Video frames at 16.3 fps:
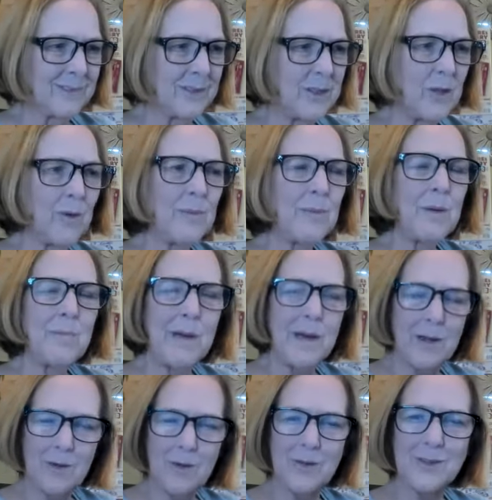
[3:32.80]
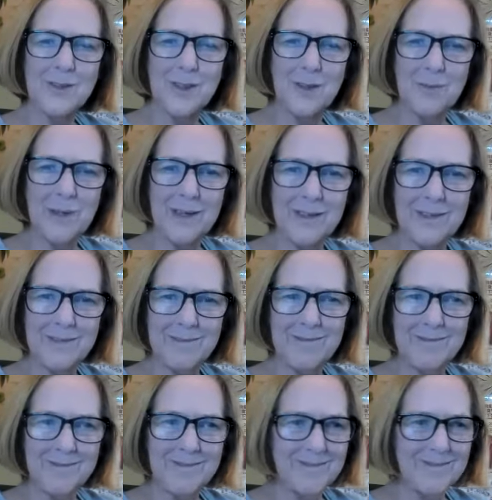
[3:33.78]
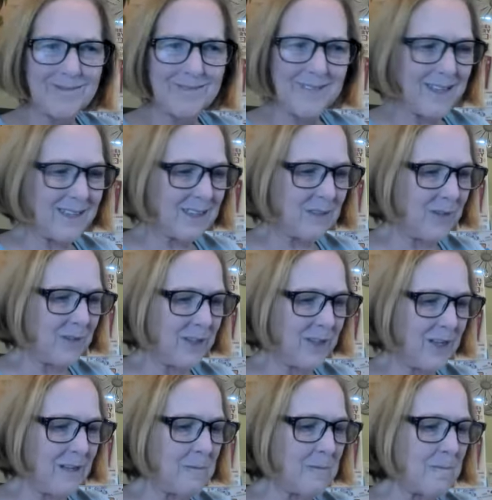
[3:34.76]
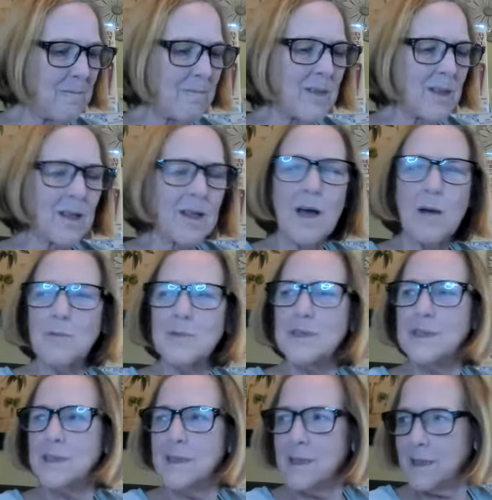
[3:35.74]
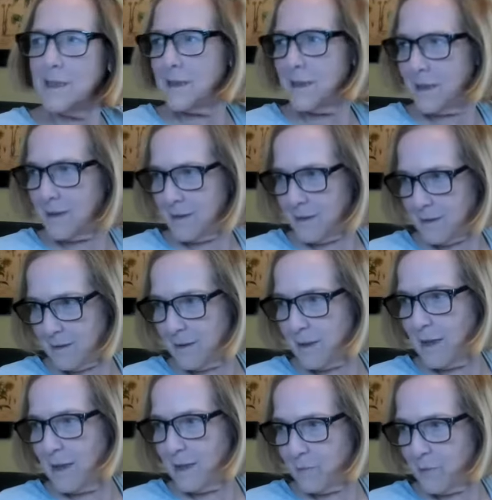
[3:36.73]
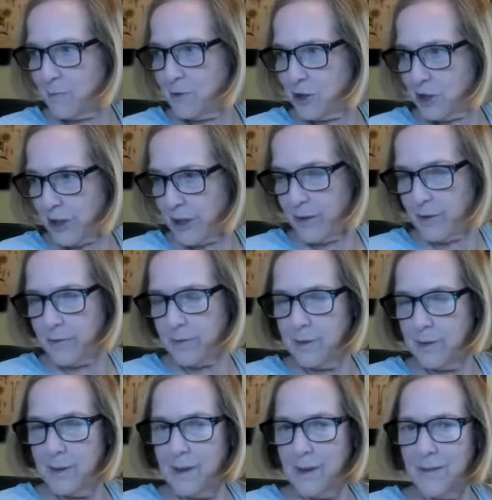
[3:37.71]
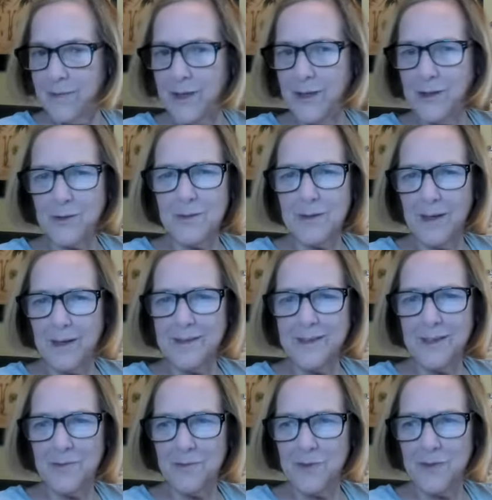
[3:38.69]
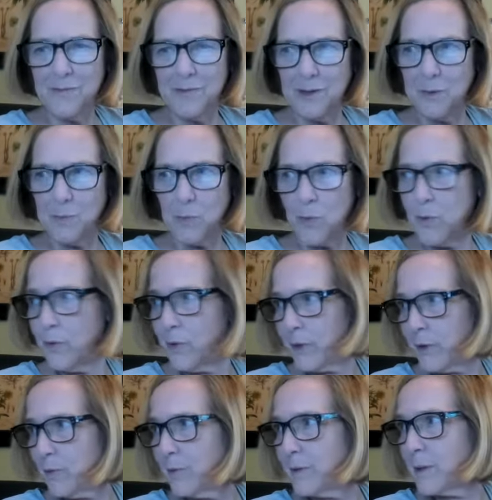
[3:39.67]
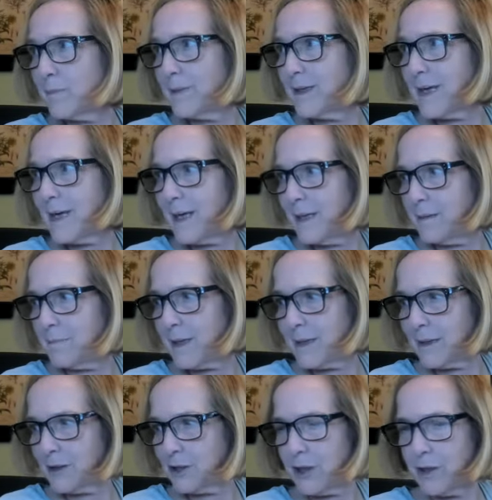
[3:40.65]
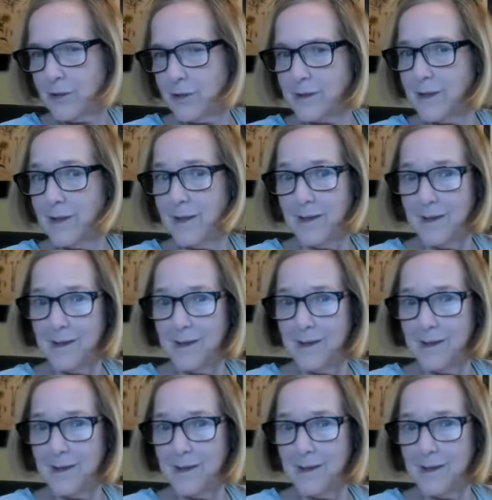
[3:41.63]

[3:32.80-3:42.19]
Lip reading: You know why my back hurts so bad? Last video, I was sitting in the dining room chair. And these are 1950s Broil Hill with them cane back chairs.